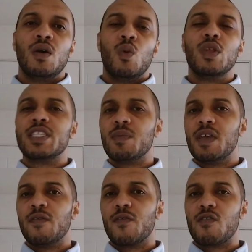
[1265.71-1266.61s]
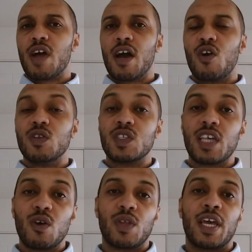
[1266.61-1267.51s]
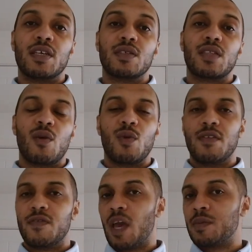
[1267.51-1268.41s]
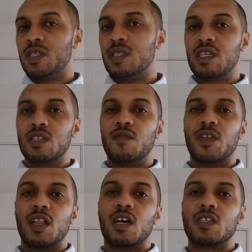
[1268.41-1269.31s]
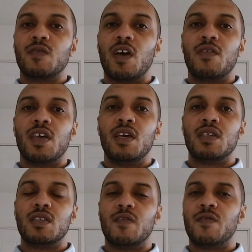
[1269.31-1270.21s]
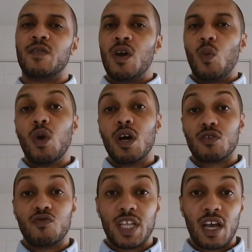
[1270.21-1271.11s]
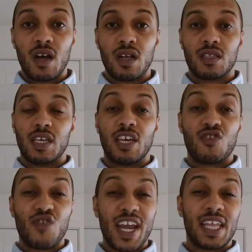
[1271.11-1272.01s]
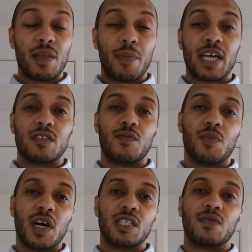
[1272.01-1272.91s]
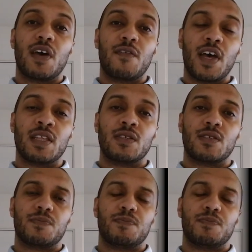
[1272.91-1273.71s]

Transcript: what does it mean for our on sale dates that we've kept consistent for the last five years and have worked really hard to ingrain in the backs of minds of our fans?